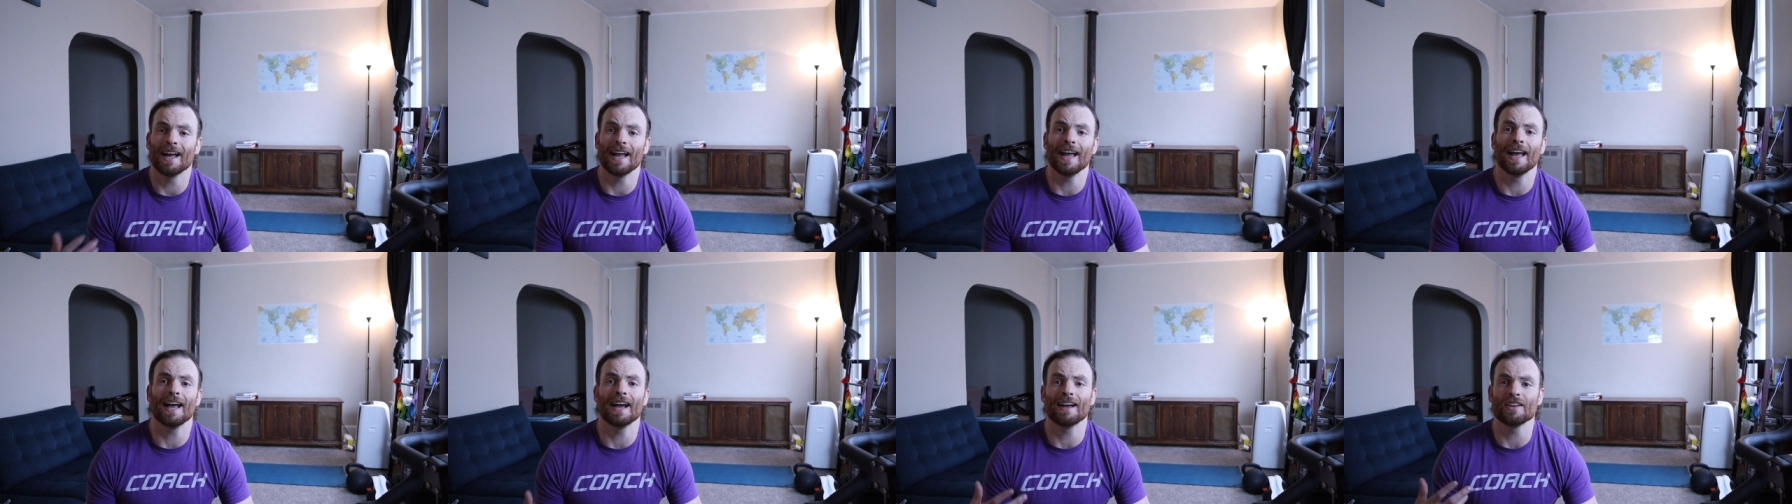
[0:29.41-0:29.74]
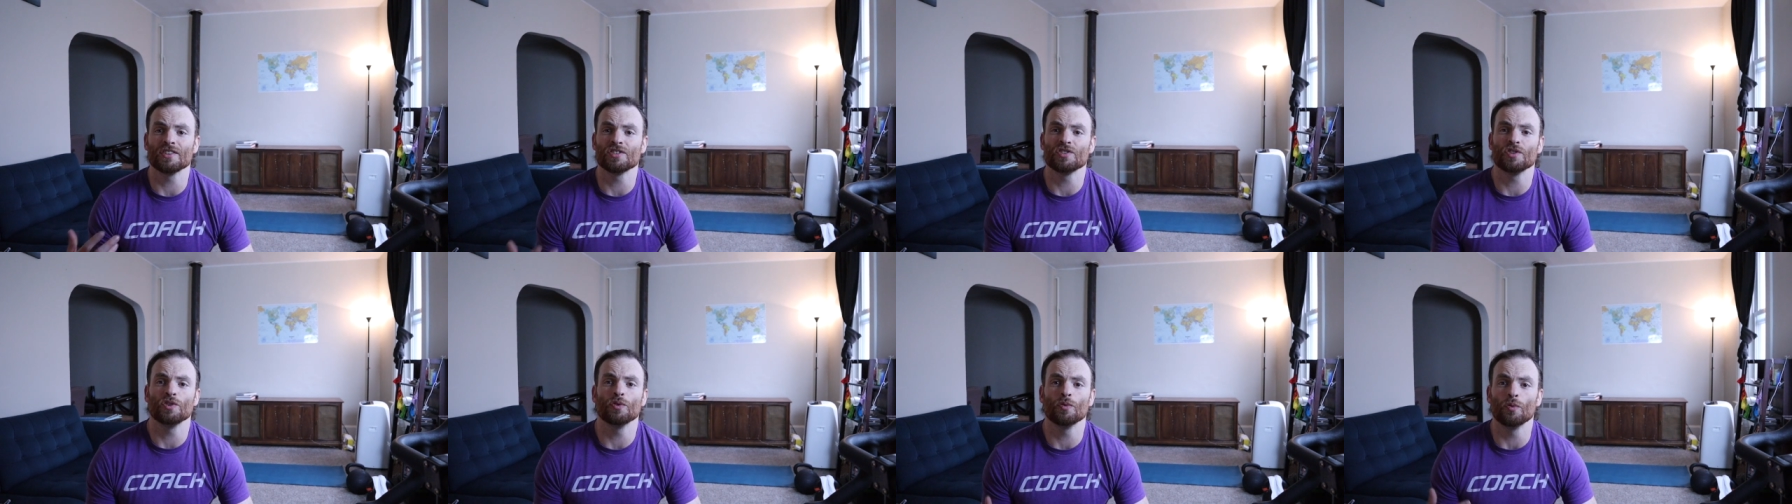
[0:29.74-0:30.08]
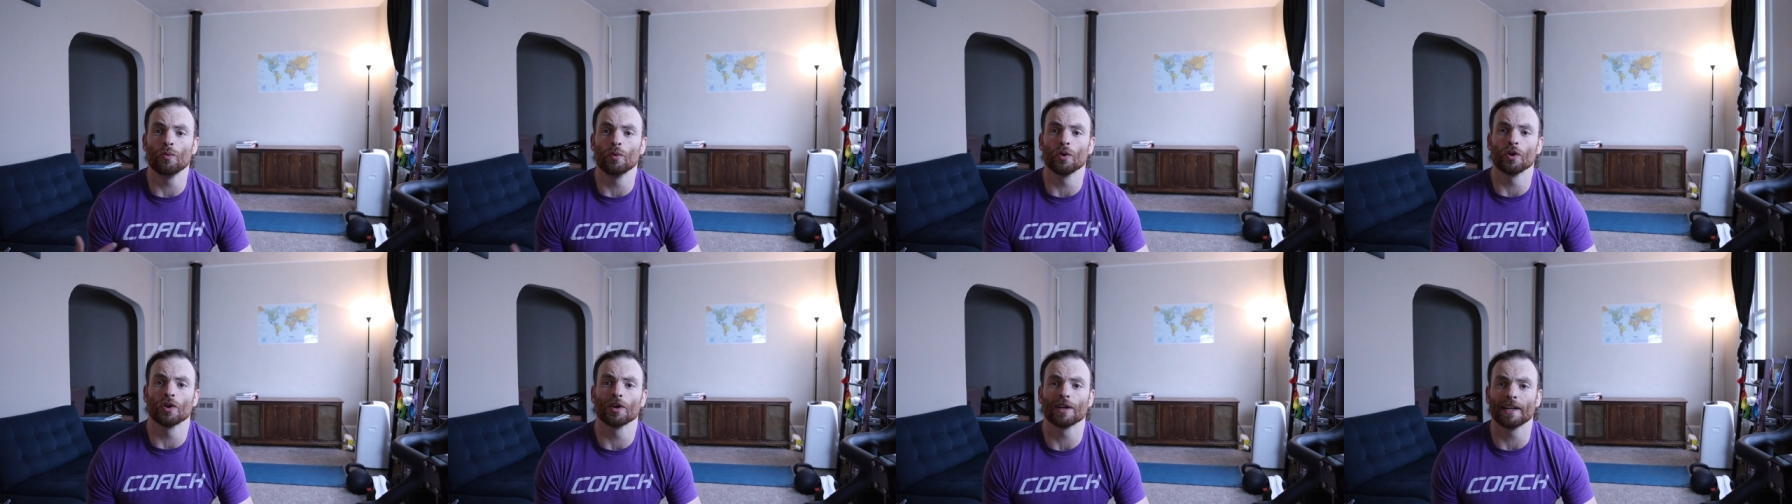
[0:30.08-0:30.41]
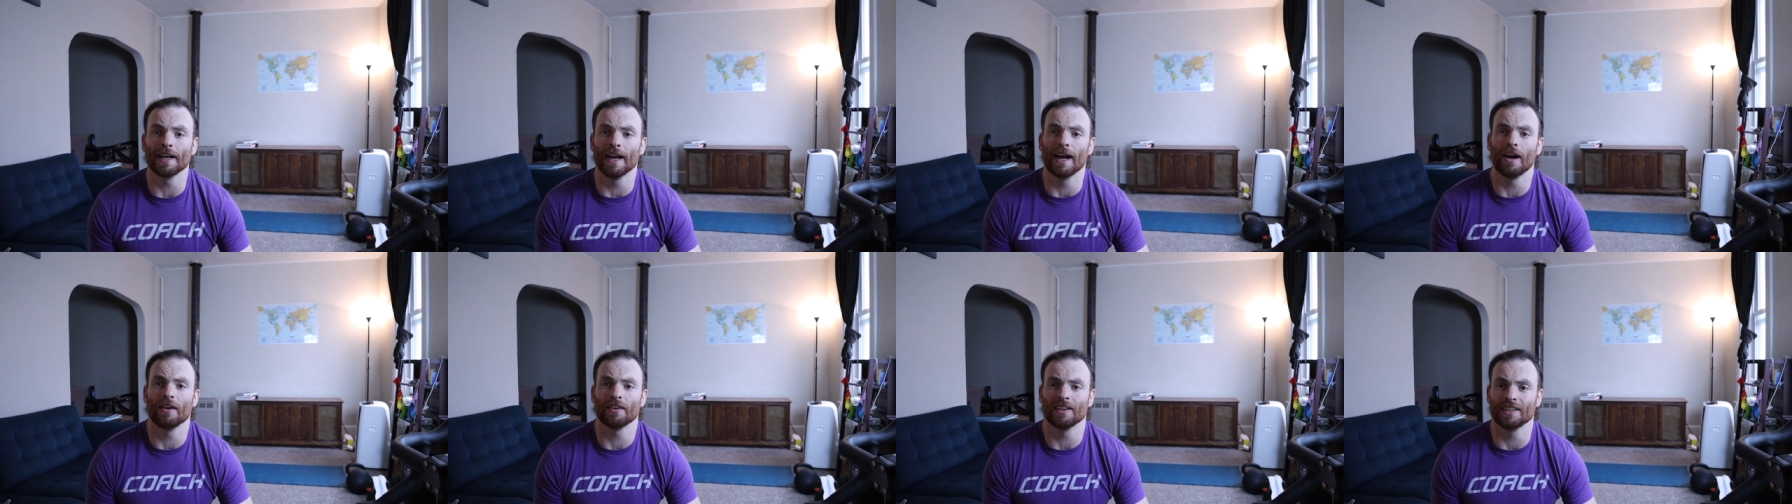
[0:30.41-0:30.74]
as you work
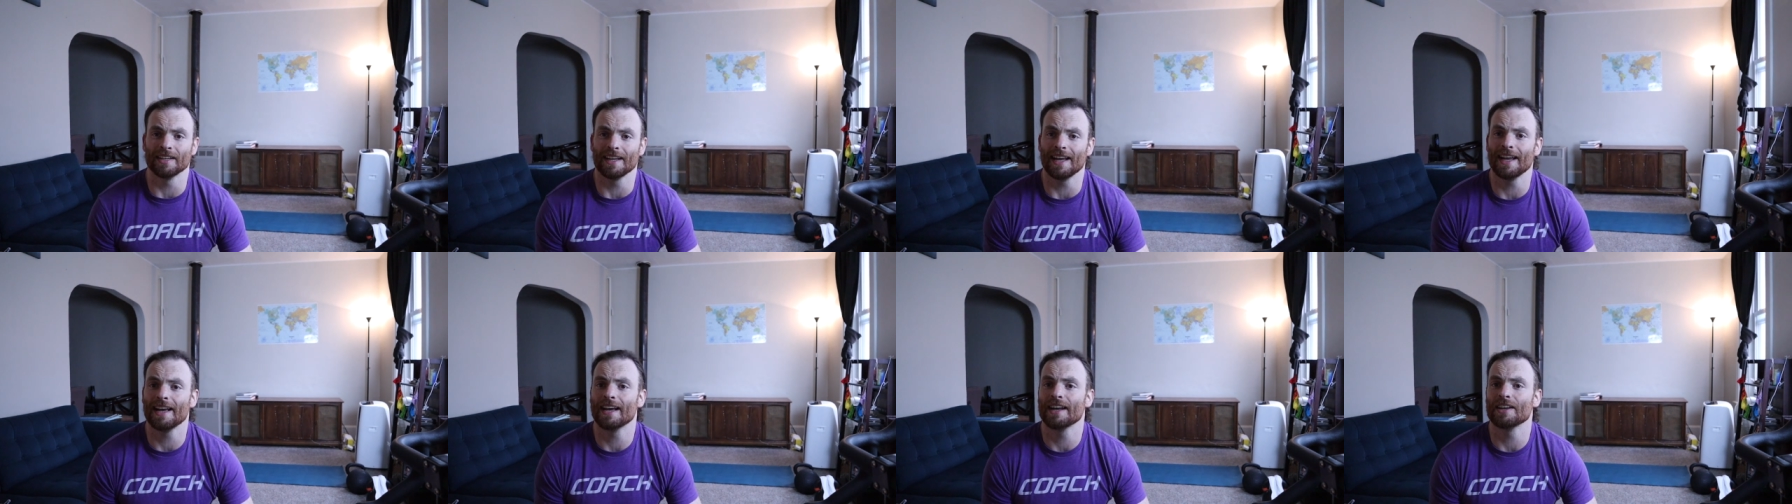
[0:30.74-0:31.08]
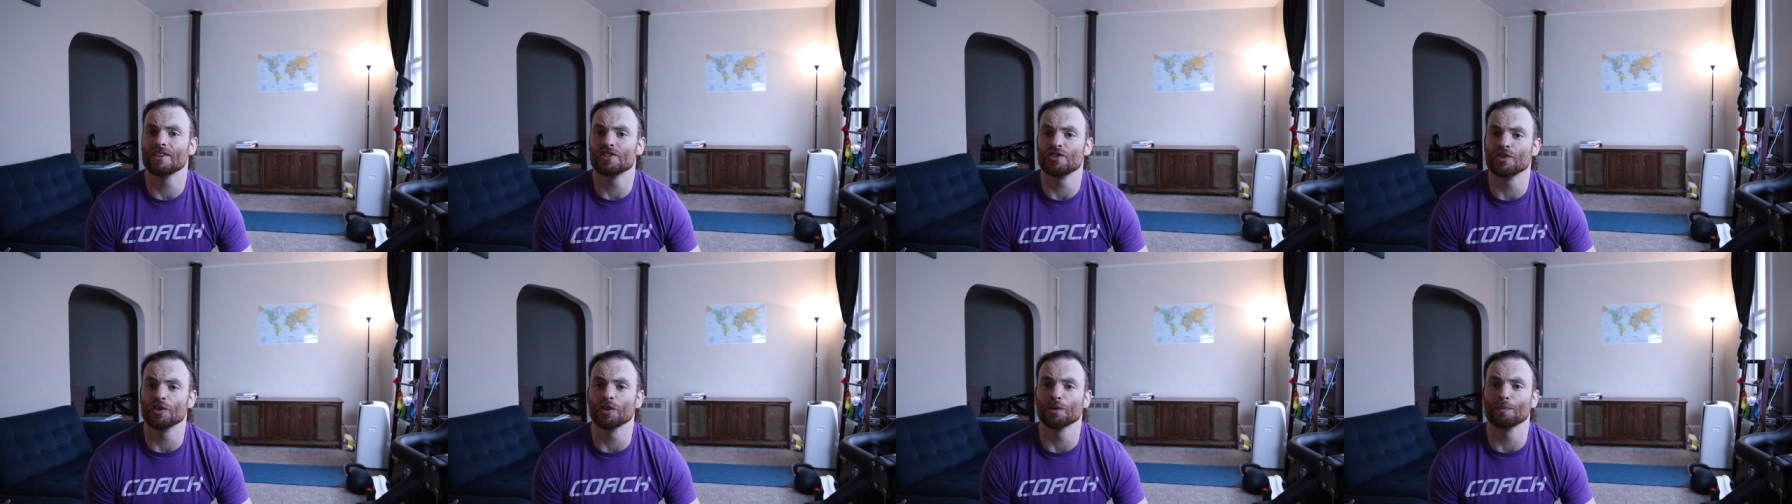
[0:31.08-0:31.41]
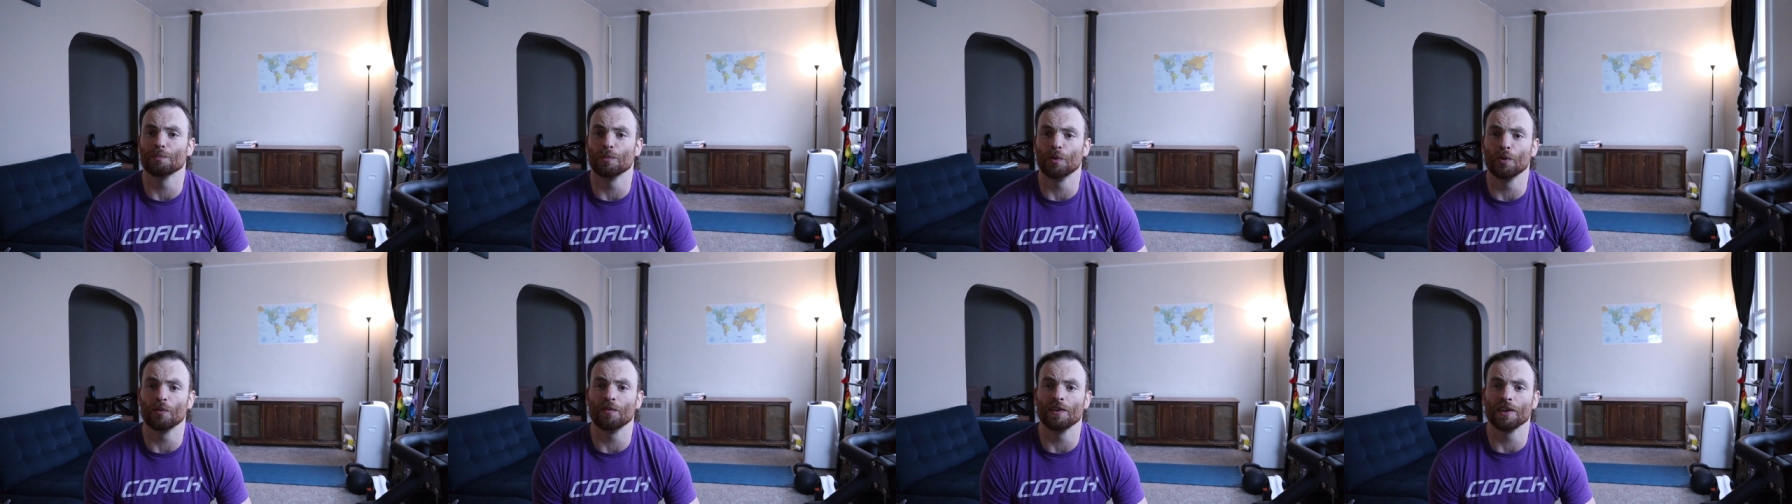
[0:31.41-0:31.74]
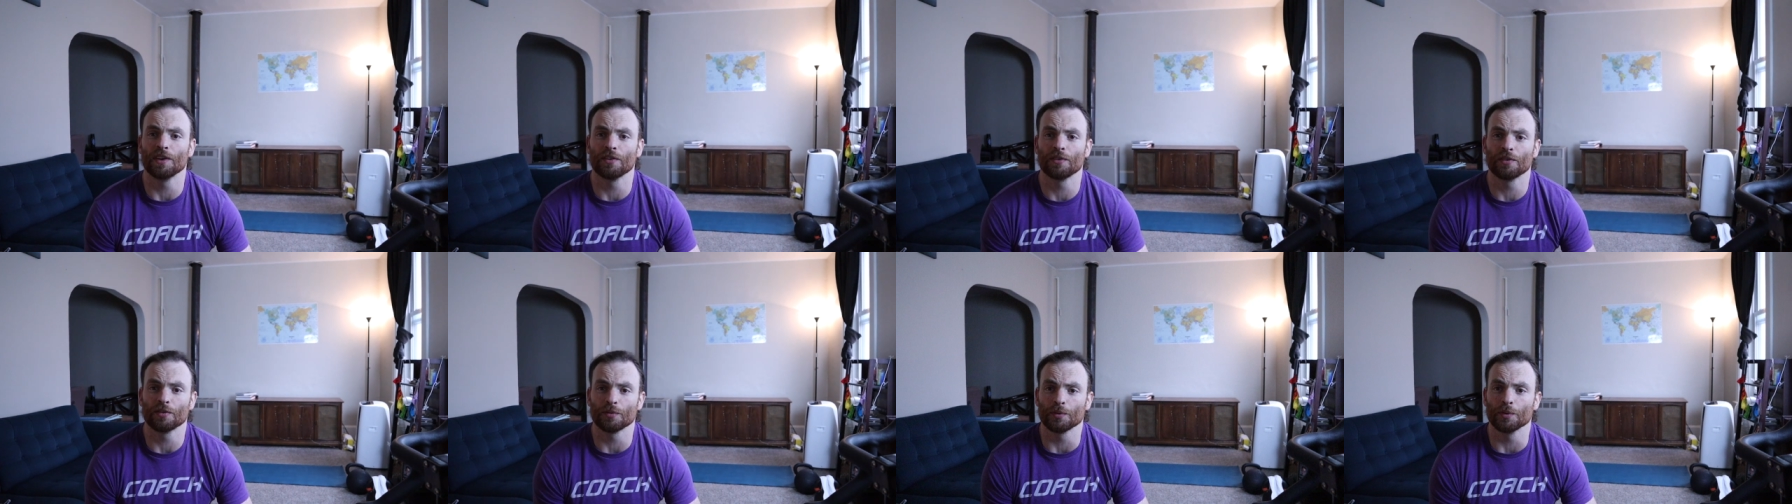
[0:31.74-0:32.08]
out and as you're
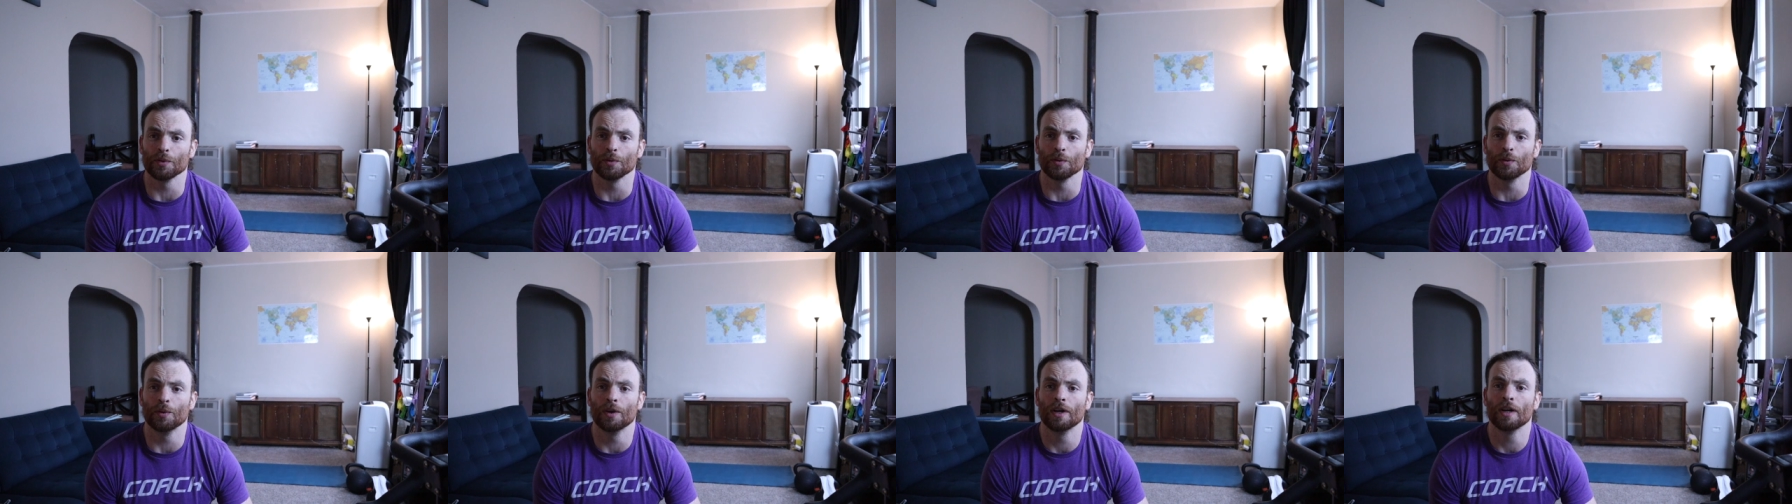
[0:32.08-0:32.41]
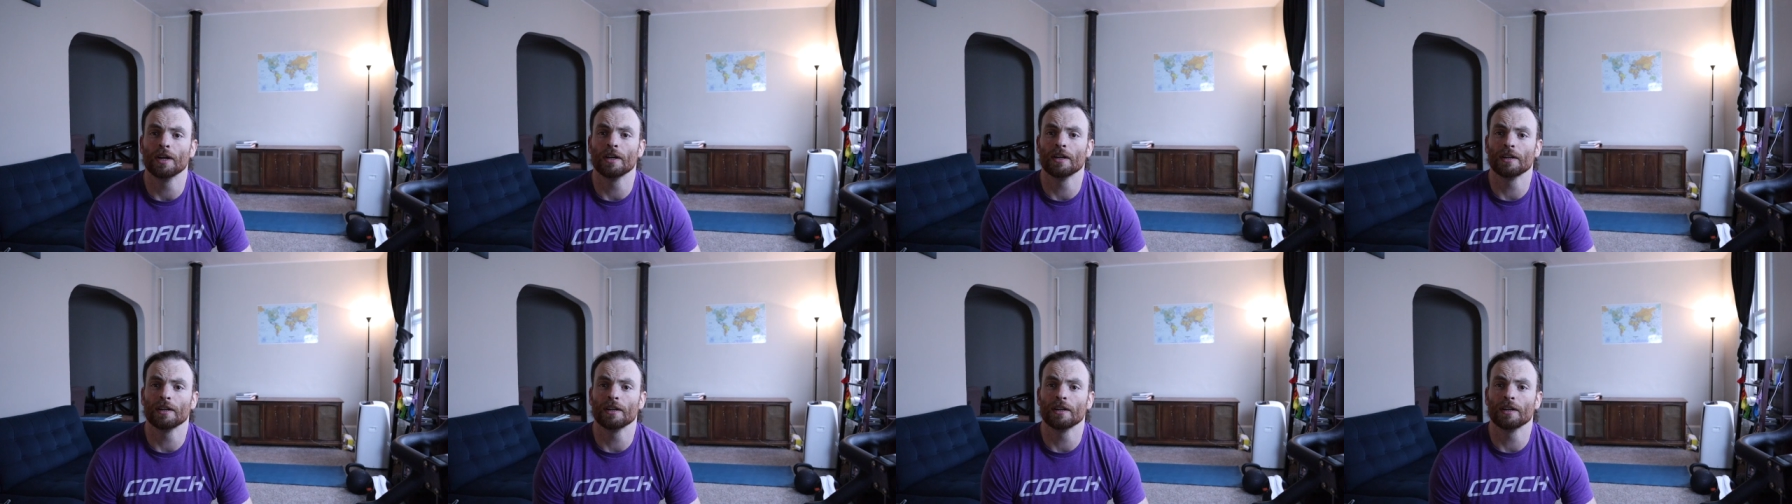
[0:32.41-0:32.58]
moving through